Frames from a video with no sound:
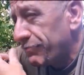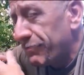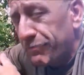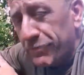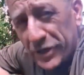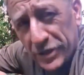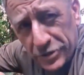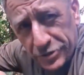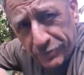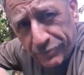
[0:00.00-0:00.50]

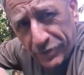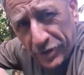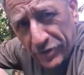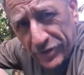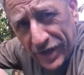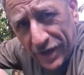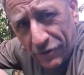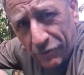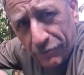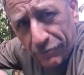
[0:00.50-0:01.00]
build a
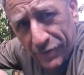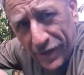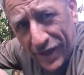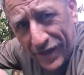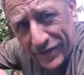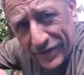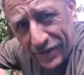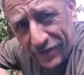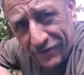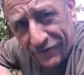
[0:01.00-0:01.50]
bug out
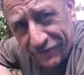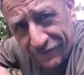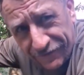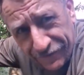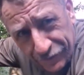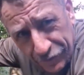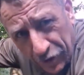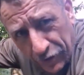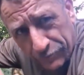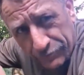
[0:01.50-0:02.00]
bag
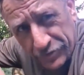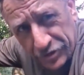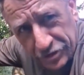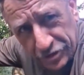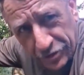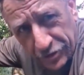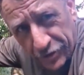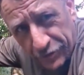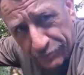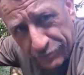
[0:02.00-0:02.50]
from
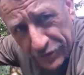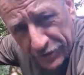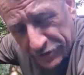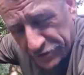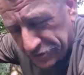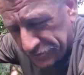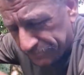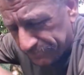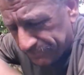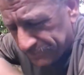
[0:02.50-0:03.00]

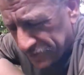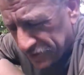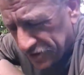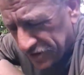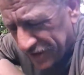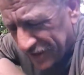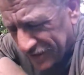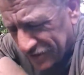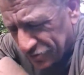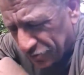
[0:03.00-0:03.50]
surplus.
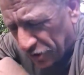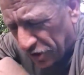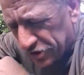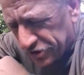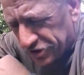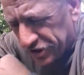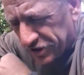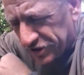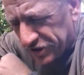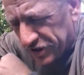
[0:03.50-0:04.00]
So that's what
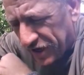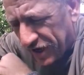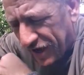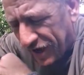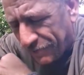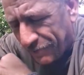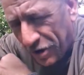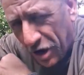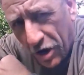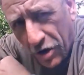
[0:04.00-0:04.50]
I've done.
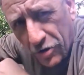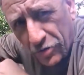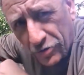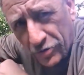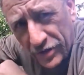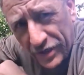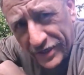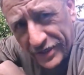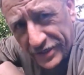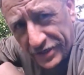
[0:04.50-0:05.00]
I'm
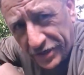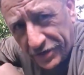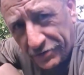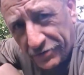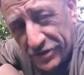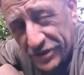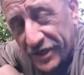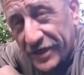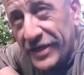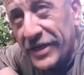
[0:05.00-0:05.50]
only
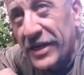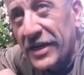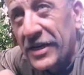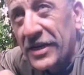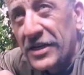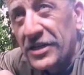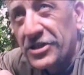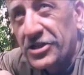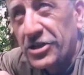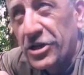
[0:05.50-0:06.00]
using
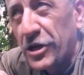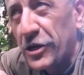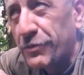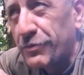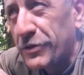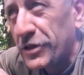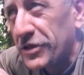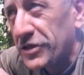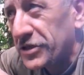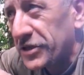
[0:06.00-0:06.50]

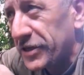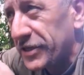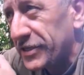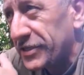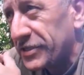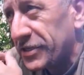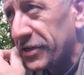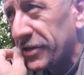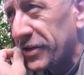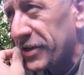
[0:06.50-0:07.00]
surplus.
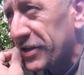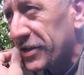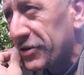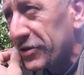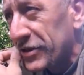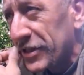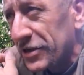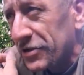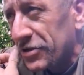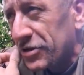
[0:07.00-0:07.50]
It's a
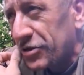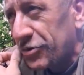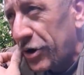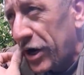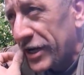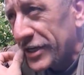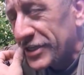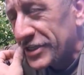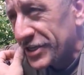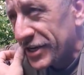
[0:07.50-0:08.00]
good little
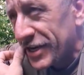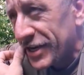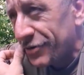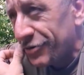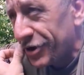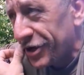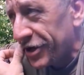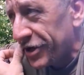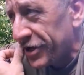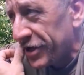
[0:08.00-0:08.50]

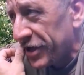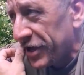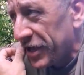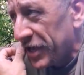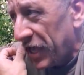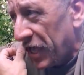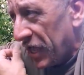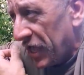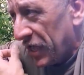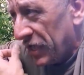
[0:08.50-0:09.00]
criteria.
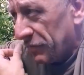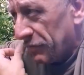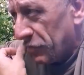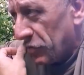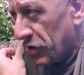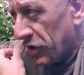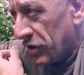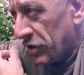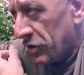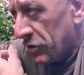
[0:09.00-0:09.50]

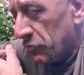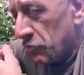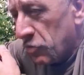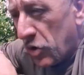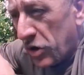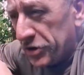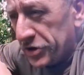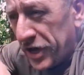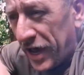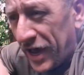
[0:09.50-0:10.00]

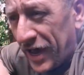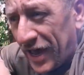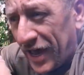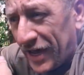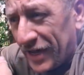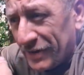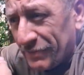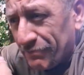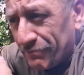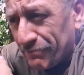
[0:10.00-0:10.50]
One that
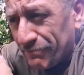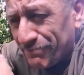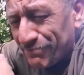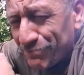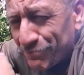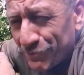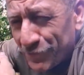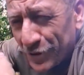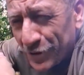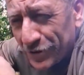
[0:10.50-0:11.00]
I
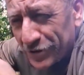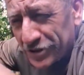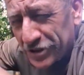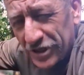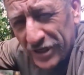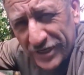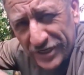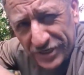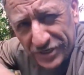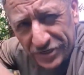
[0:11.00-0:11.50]

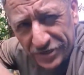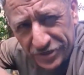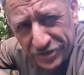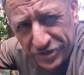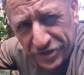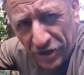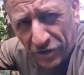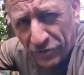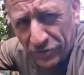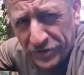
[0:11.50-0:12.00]
personally
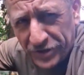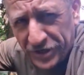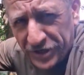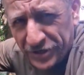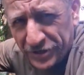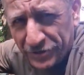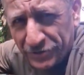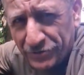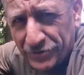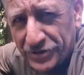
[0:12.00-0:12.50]
don't
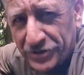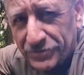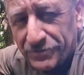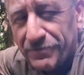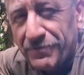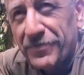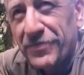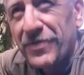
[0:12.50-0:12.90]
use.